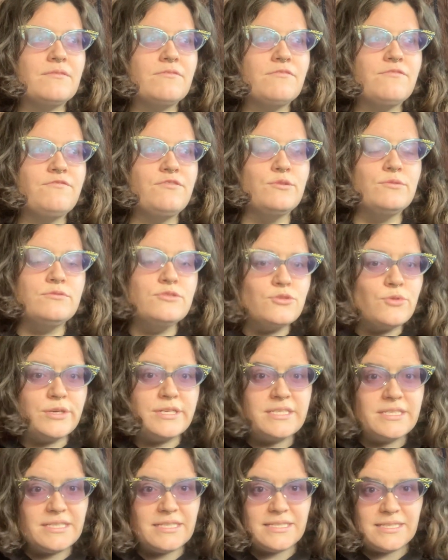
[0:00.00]
food
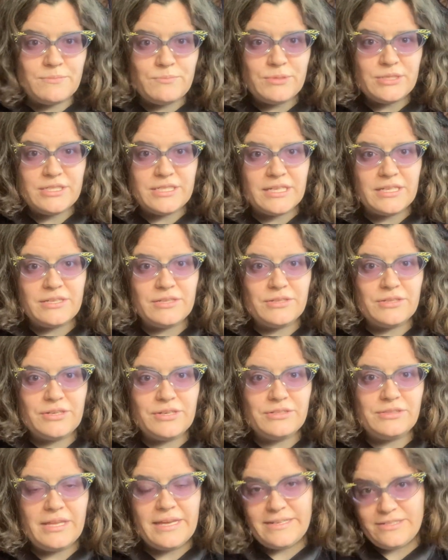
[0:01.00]
choices in
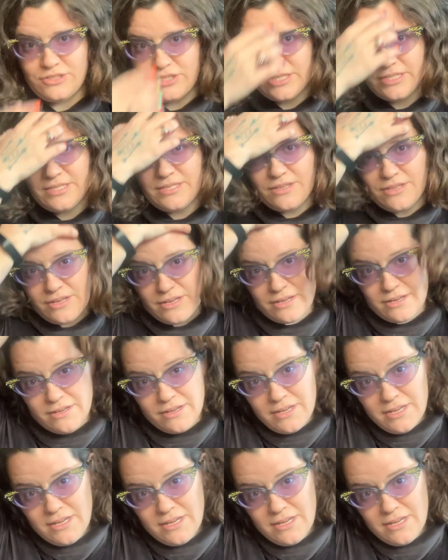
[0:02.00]
particular, like just the,